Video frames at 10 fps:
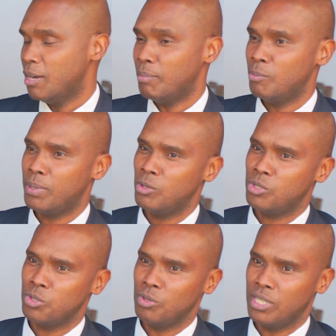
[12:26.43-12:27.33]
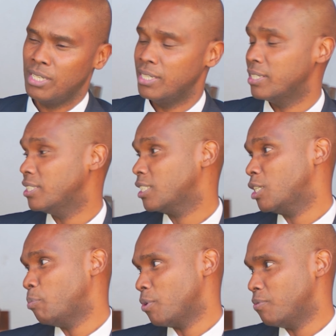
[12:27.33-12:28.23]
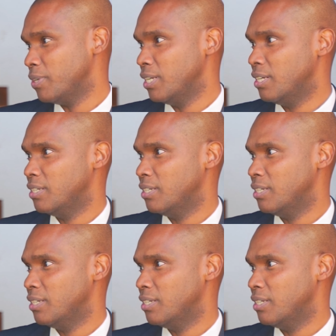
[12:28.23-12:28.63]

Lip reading: map out your risk profile.